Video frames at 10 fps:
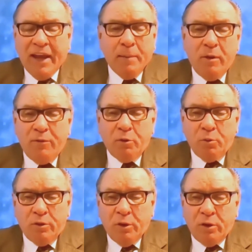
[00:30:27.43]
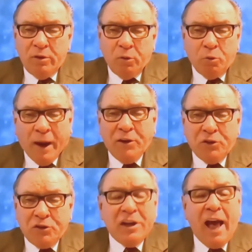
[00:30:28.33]
the name of the, the, the
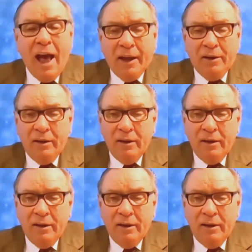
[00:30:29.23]
righteous God.